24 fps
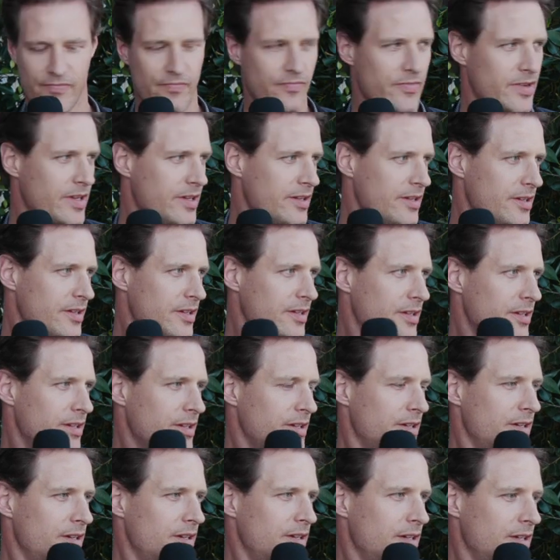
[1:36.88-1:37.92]

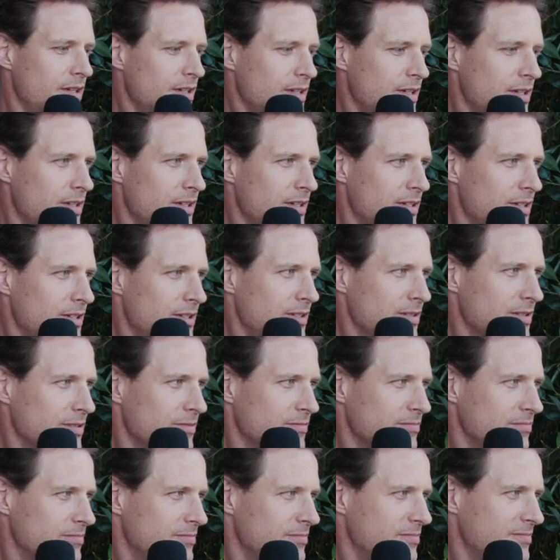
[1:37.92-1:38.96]

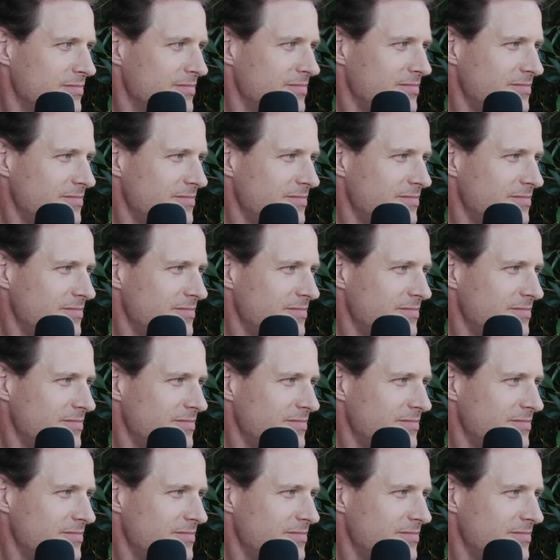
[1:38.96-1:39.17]
No words are spoken by the person on screen.